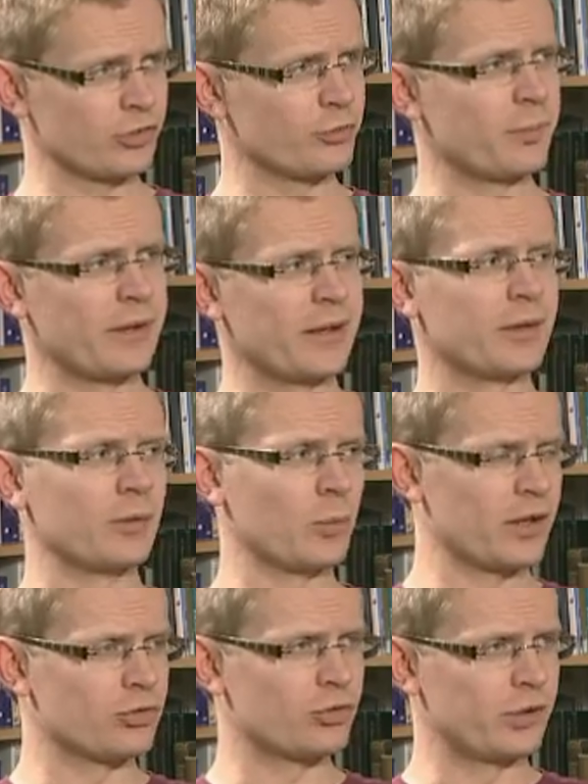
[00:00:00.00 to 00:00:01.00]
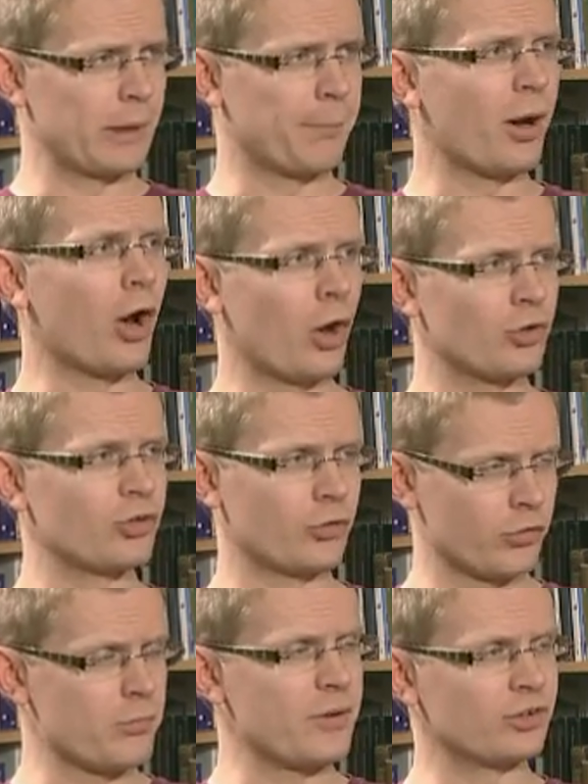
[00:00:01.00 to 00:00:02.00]
of being well and truly a part of the
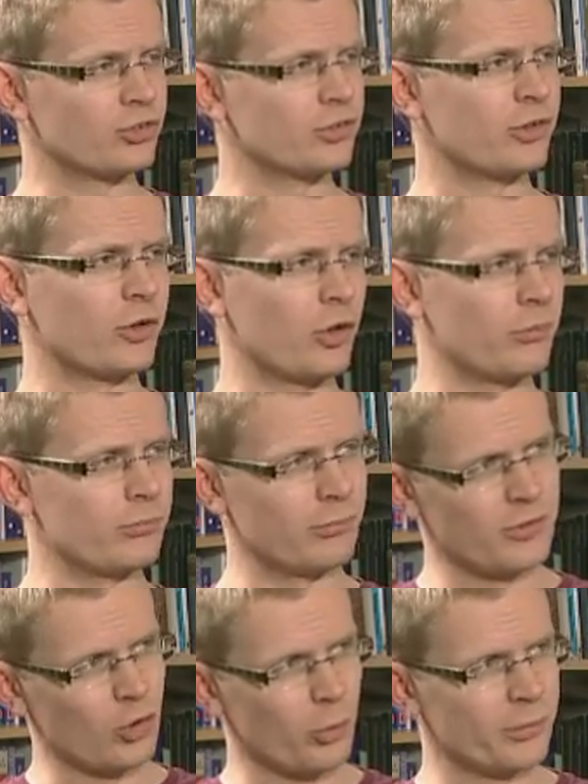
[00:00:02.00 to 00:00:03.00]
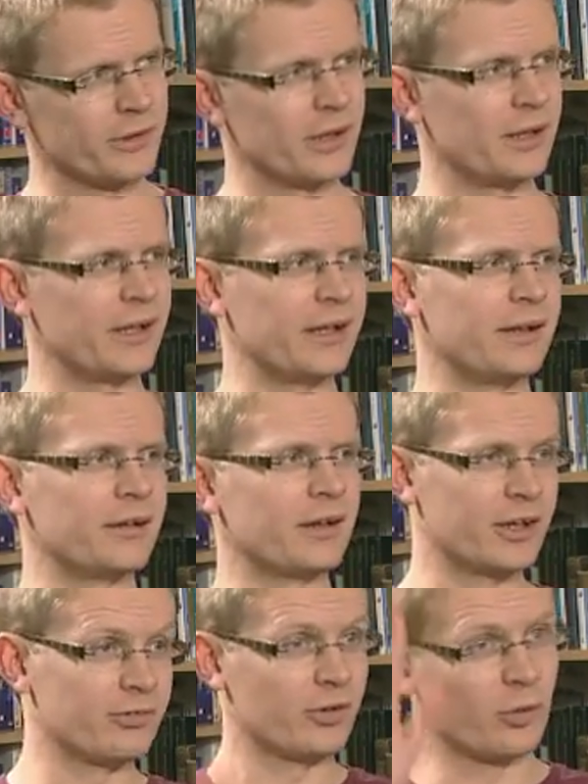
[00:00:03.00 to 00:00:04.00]
mission, not nominally kind
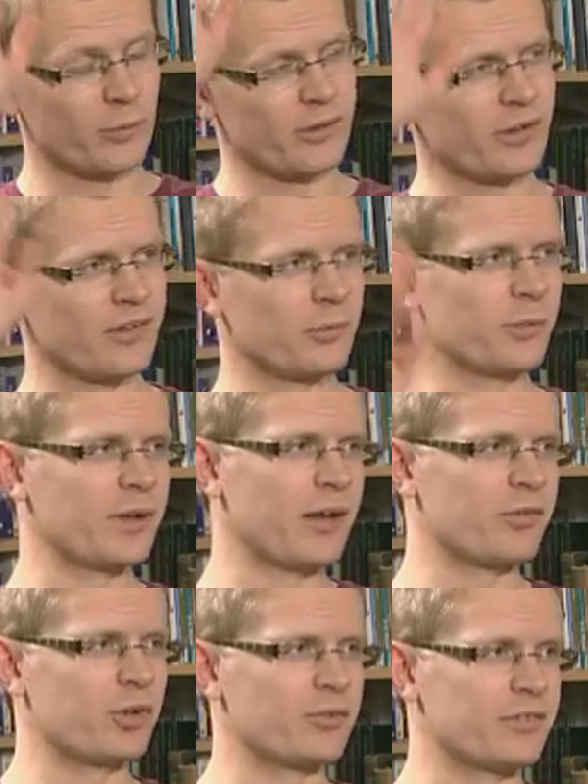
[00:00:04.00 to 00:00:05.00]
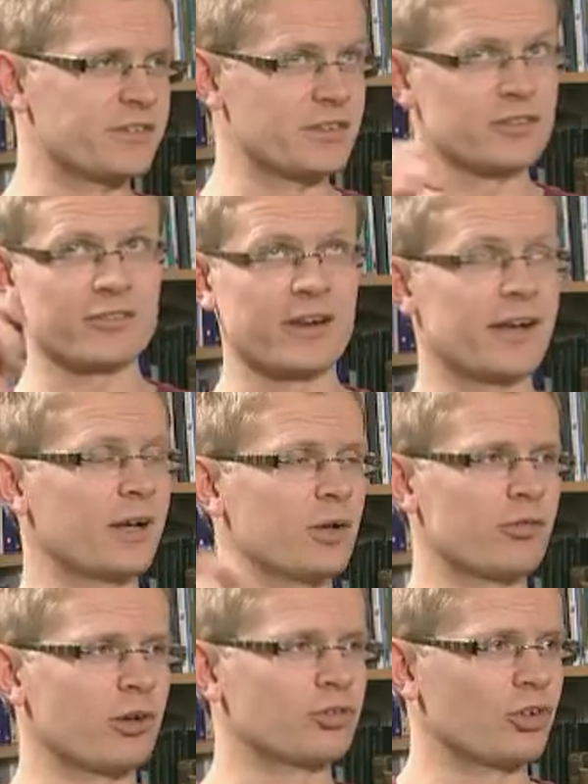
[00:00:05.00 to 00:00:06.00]
of, I think we have the New Frontiers flag over
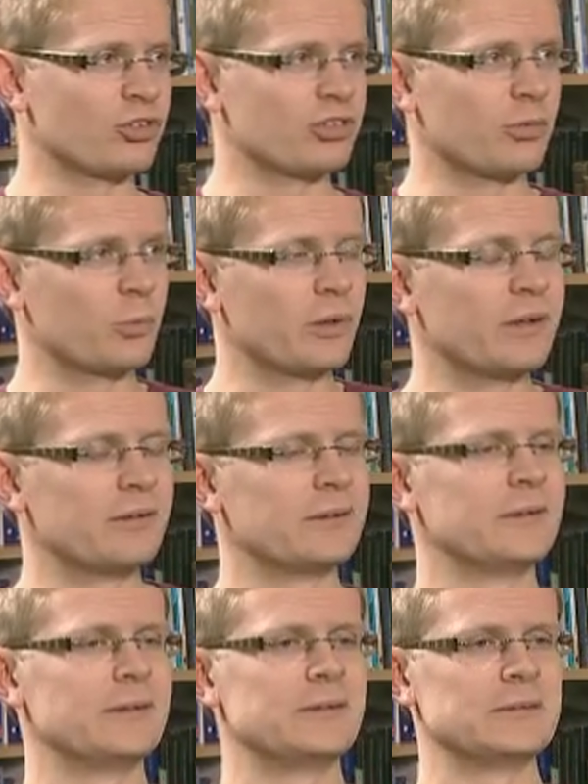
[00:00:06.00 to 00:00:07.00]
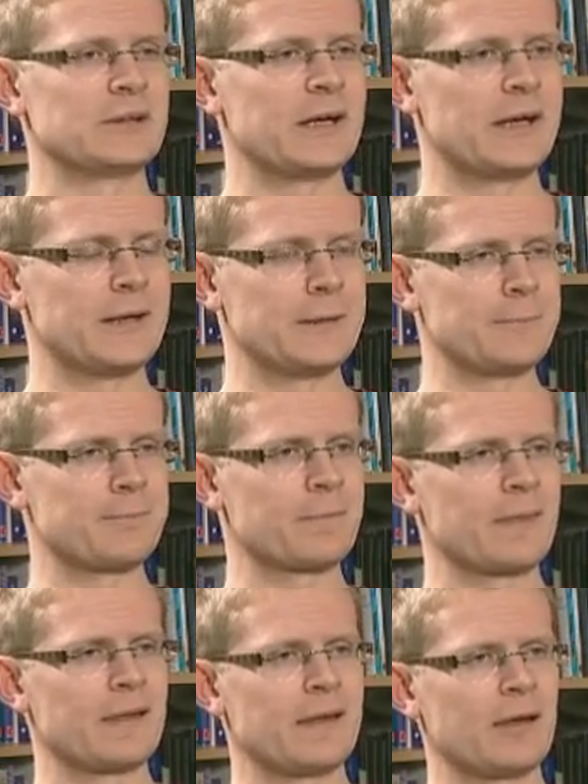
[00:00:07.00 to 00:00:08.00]
our church somewhere.
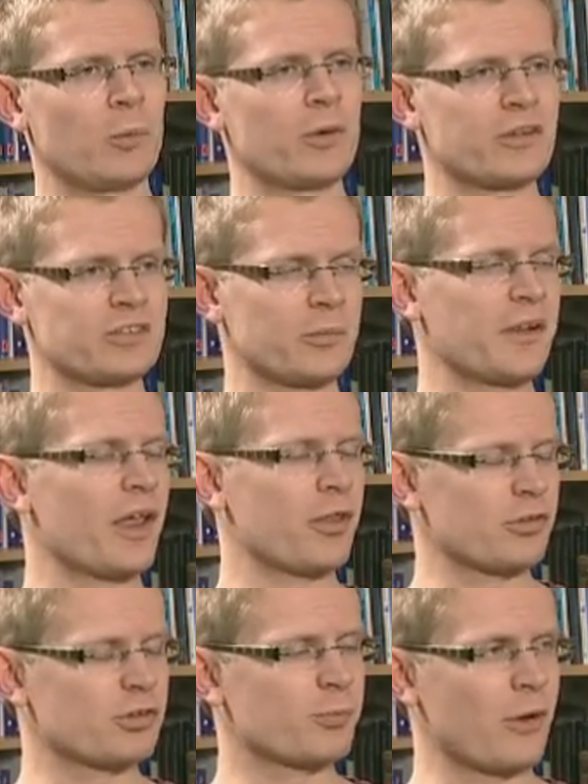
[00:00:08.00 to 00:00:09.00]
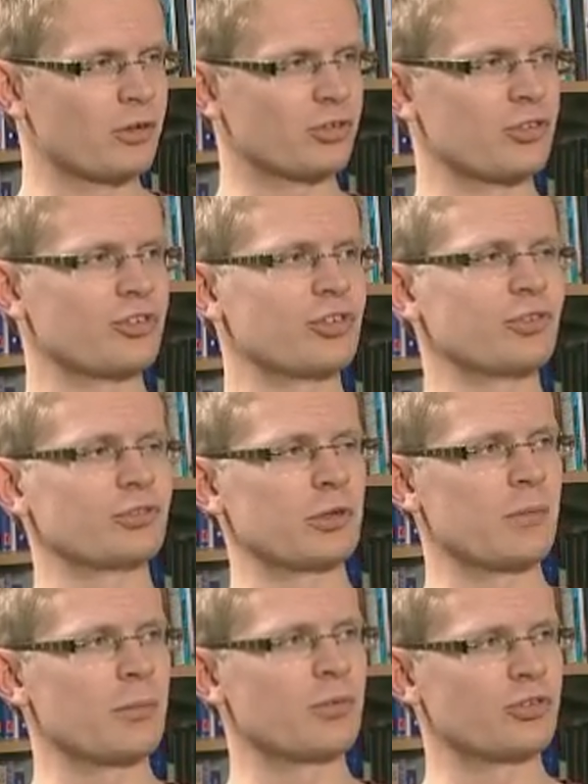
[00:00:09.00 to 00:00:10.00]
What are some of the other expressions of
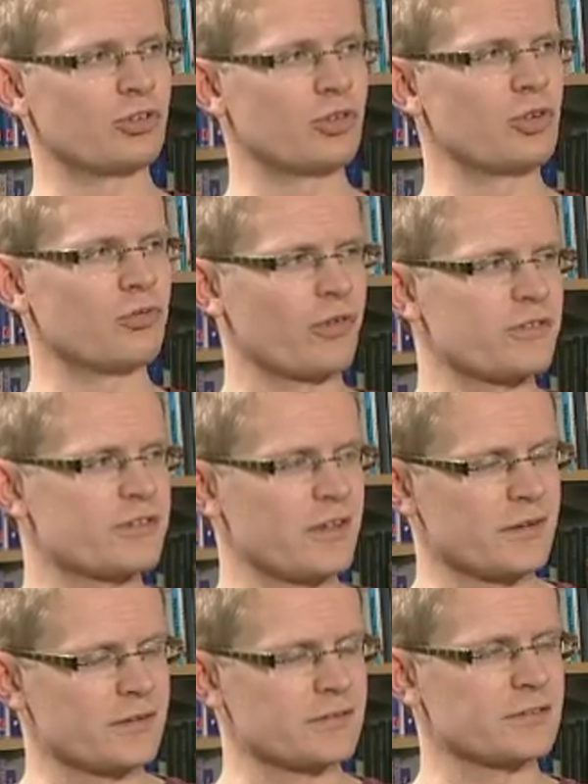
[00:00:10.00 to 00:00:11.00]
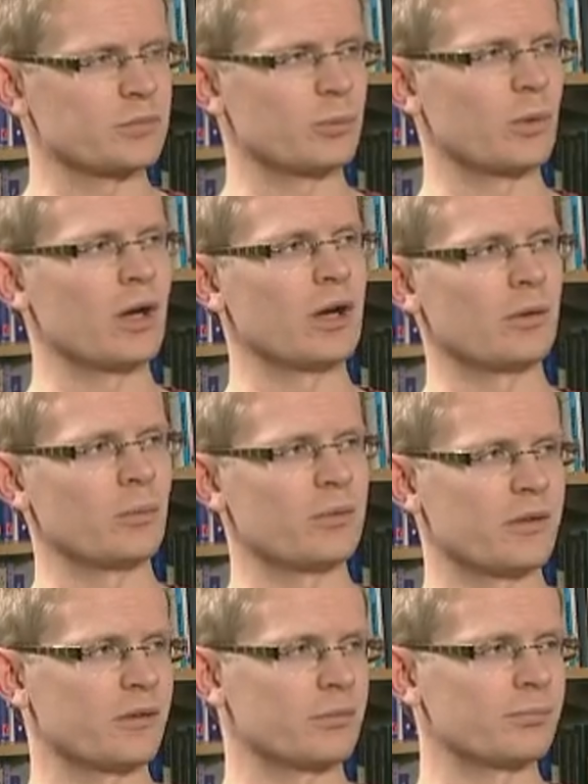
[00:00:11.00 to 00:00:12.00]
commitment to New Frontiers within